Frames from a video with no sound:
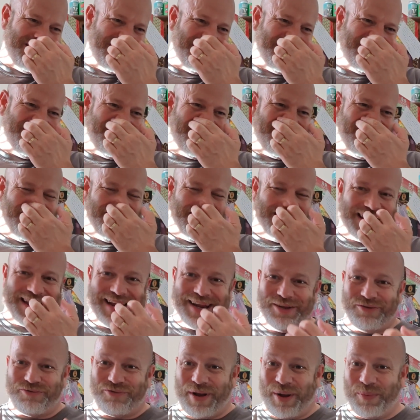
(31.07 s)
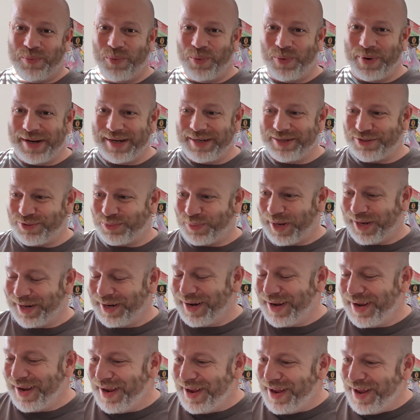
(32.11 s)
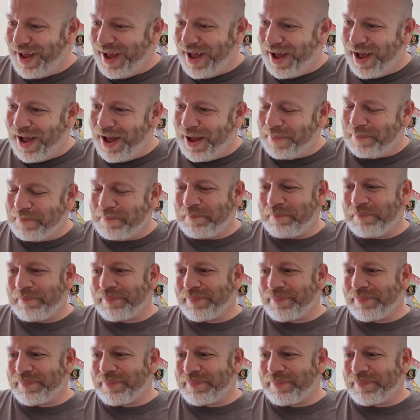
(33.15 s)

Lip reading: I've got to get in trouble with this one. But